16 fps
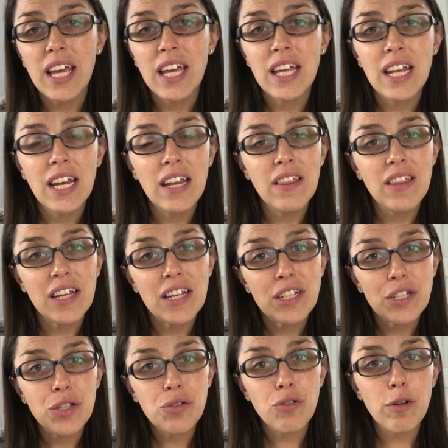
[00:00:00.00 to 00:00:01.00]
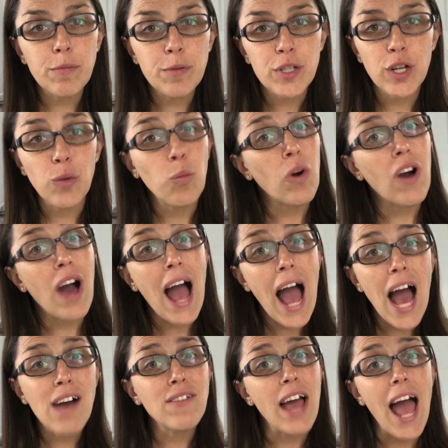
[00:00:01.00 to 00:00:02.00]
in the description will
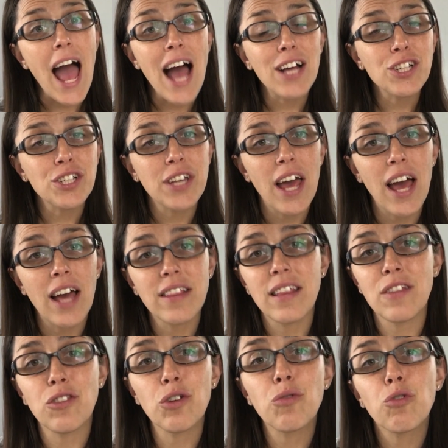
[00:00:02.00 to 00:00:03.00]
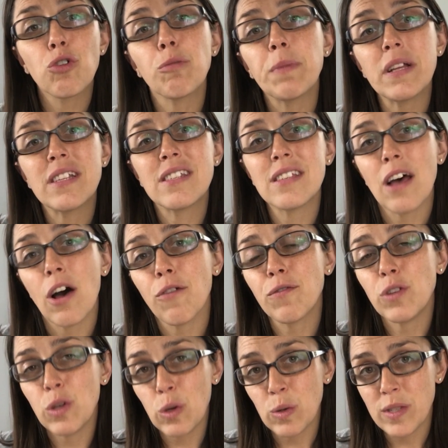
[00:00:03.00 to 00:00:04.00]
have a hashtag that the group
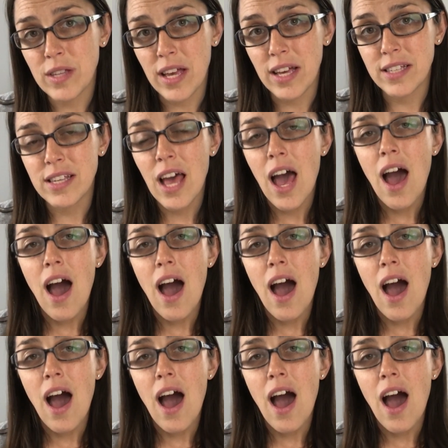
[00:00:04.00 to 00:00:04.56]
itself uses.